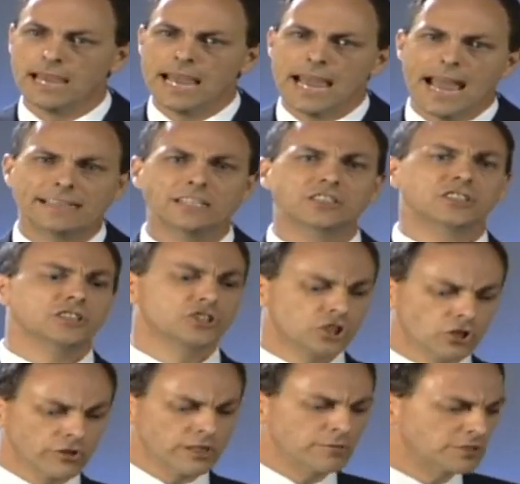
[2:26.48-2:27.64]
And this
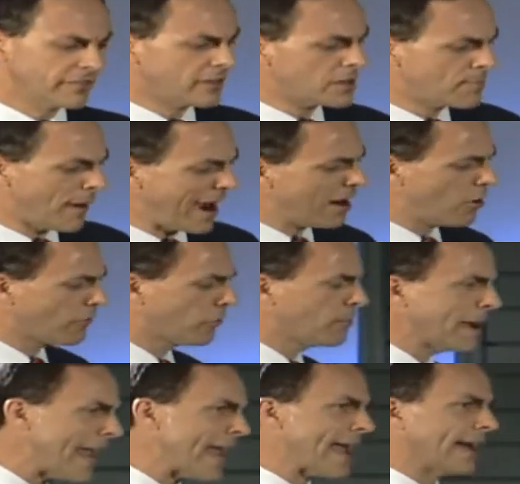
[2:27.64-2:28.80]
centurion was a very powerful
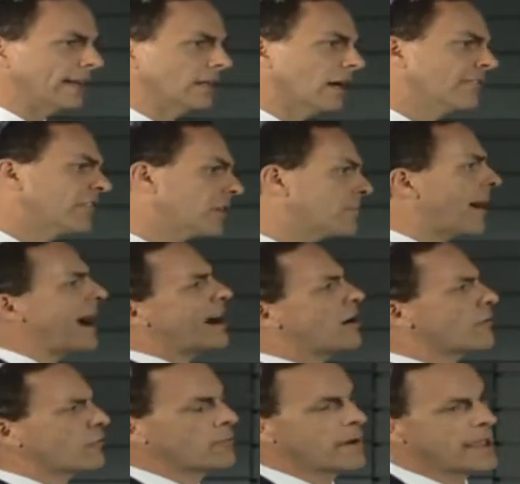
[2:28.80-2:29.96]
man
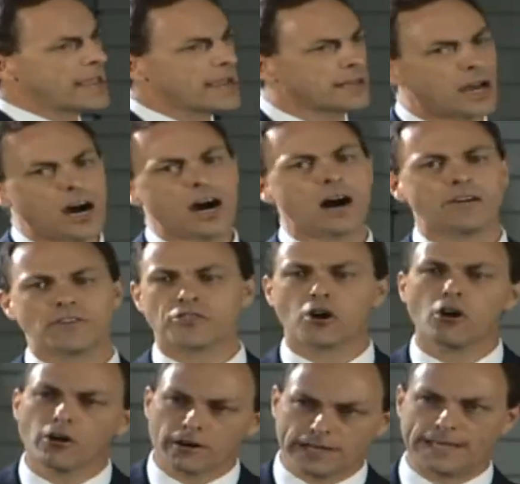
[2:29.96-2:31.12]
of
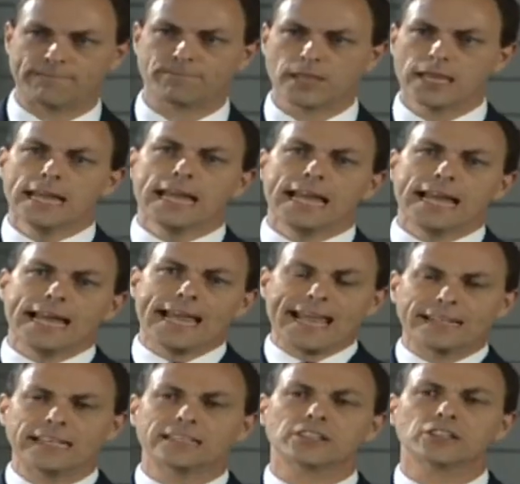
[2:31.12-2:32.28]
authority. And
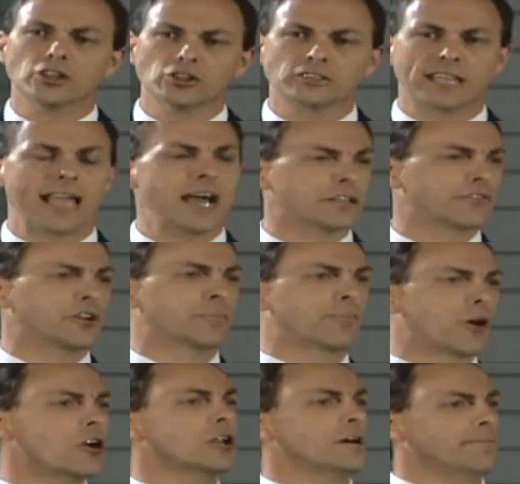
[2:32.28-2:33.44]
in the little town of
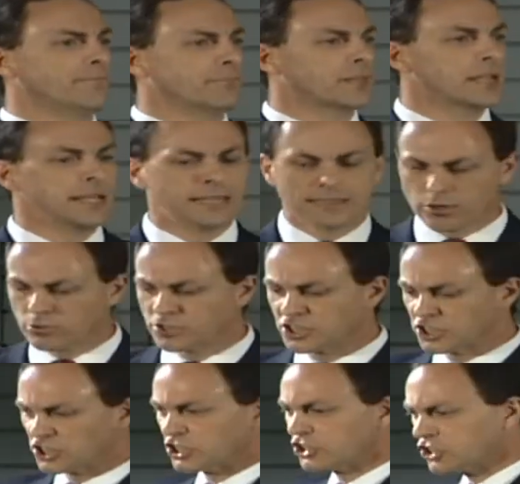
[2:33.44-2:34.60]
Capernaum, there was a
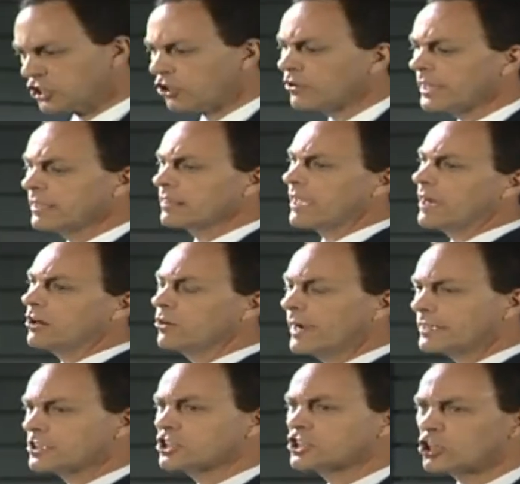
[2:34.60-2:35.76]
centurion there who had a
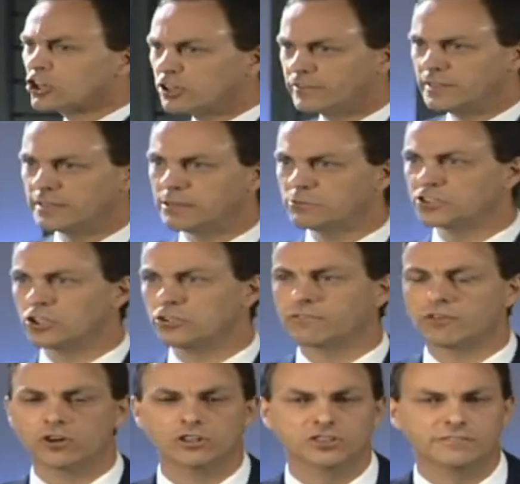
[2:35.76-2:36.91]
servant that was on the
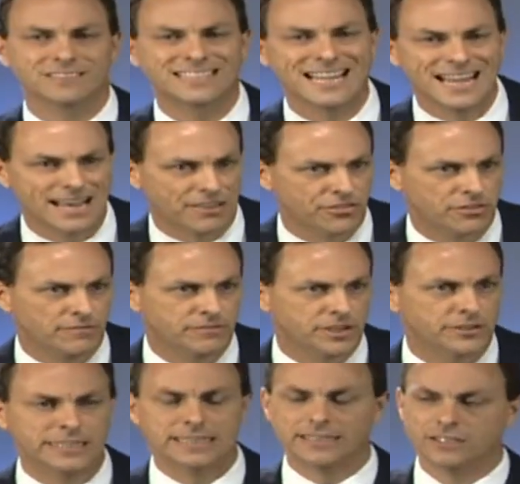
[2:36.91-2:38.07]
verge of death,
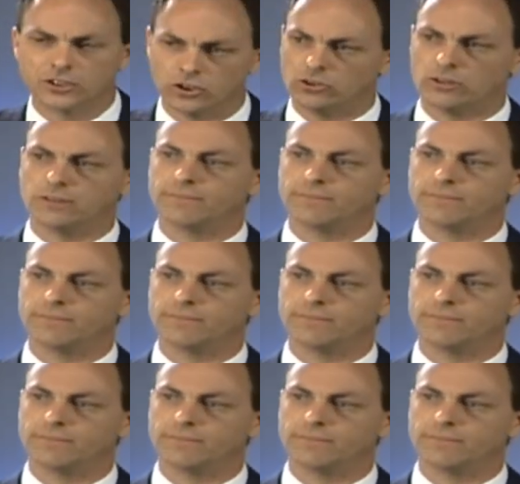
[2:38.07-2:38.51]
very ill.